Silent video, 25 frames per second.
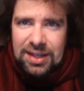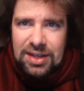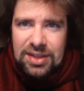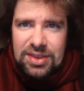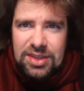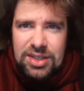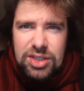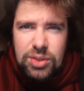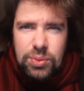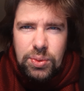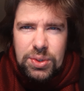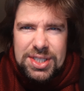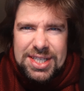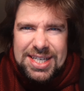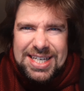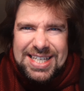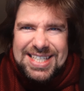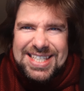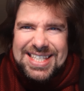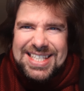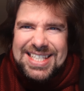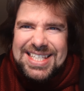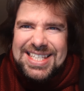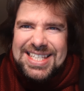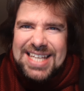This was an
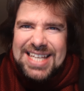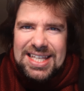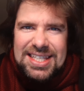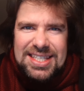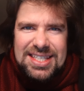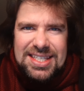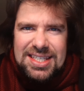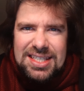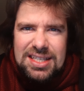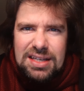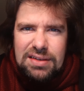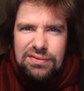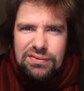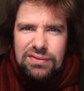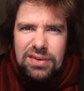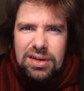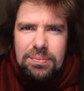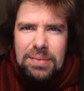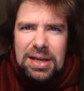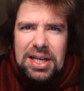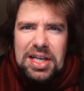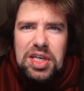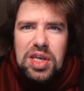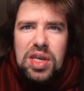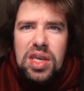extensive and
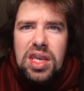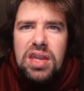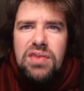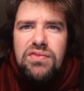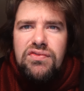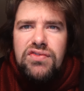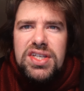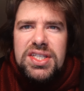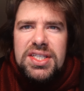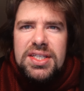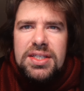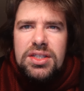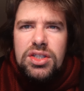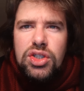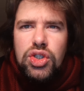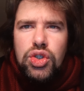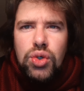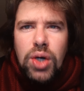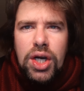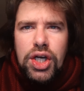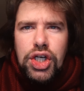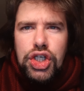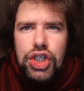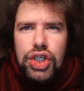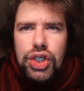magnificent
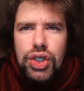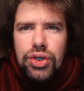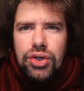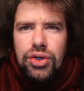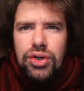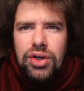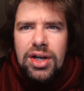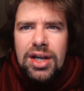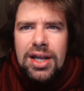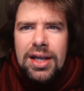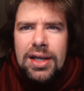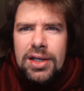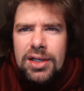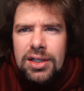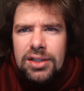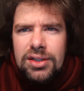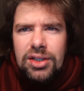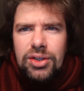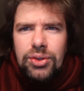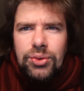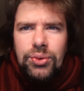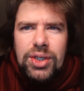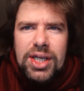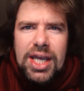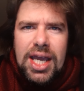structure, the
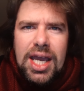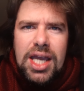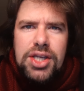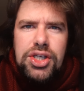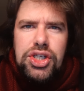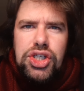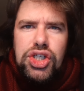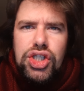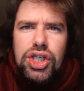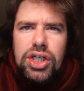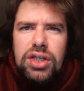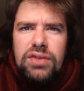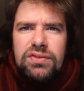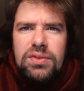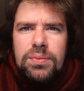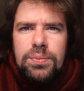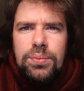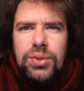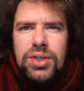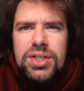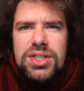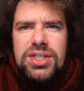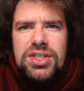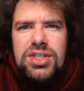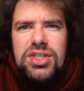creation of the
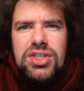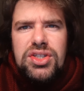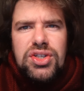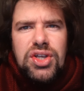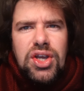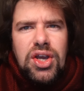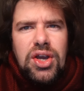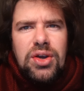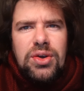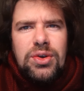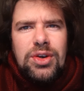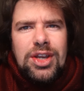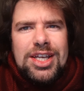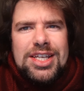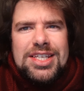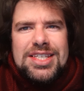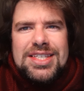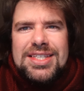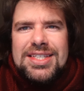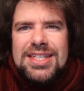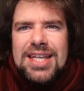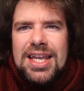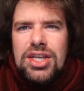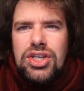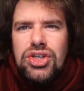prince's own
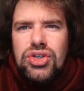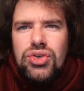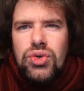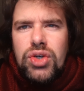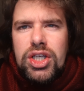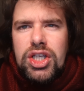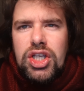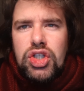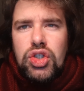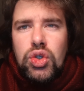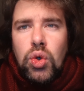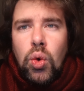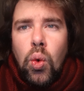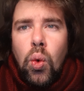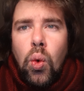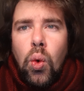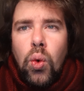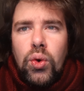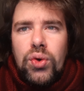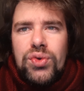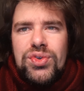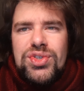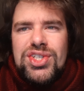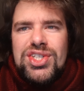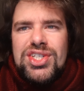eccentric yet
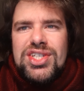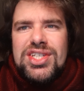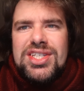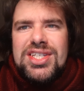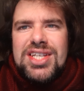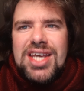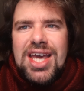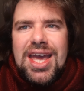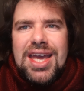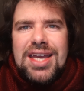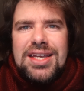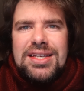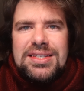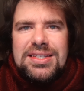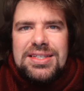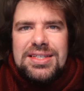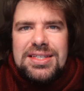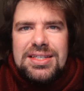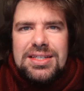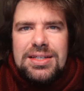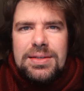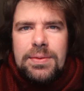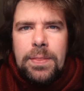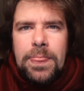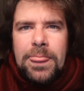august
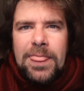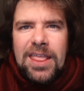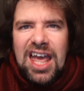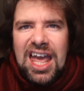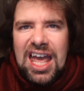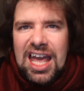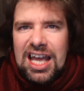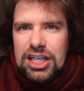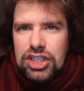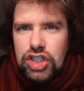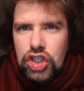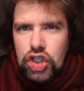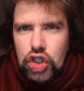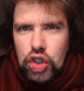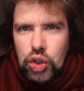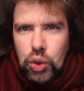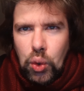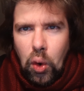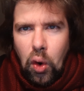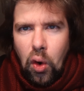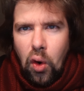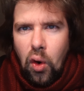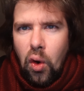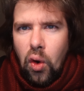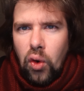taste. A
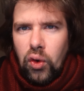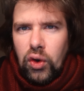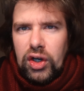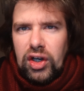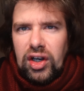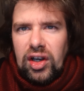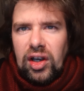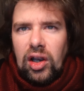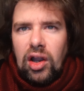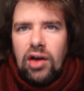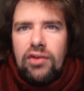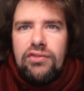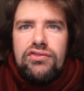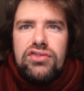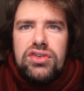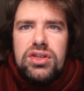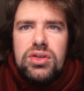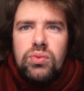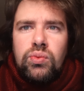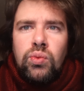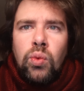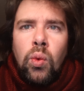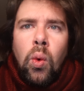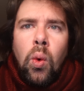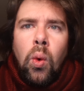strong and lofty
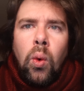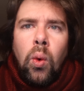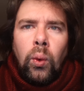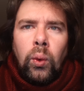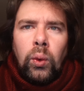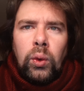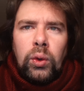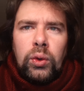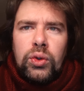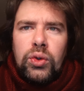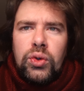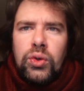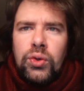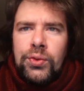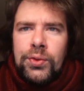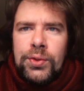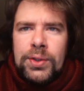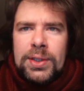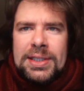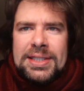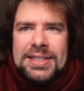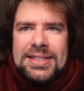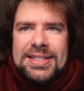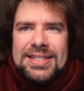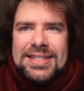wall
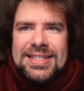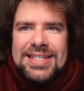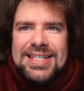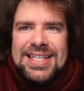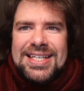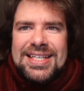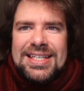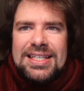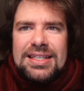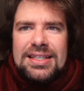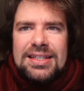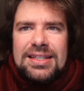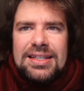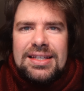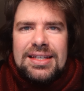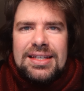girdled it in.